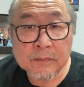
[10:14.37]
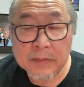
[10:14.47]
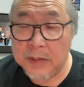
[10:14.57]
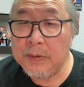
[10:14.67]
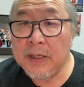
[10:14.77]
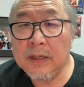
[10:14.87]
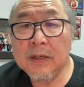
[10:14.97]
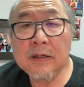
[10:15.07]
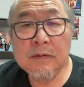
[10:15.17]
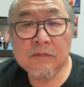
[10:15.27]
Maybe
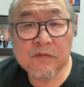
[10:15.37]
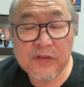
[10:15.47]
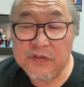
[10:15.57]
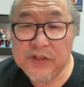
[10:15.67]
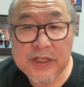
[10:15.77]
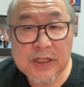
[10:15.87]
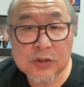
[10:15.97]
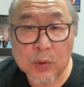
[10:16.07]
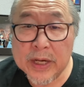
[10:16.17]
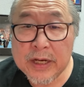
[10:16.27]
50,
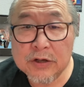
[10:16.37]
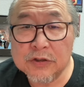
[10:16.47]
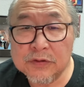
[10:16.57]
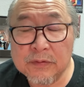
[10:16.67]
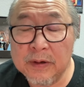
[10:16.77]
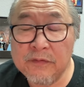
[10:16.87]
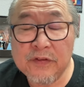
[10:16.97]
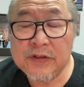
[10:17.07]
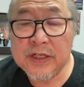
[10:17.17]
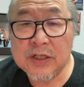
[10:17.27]
20 years, I mean,
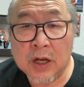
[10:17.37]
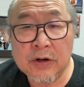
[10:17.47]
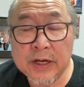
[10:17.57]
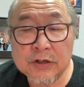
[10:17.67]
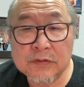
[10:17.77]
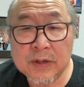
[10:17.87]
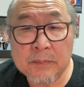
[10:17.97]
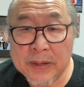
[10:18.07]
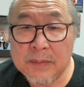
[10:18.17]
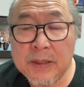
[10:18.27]
50 to 100 years from now,
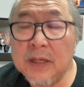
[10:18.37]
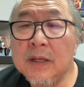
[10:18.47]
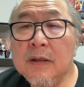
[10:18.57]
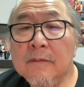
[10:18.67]
maybe,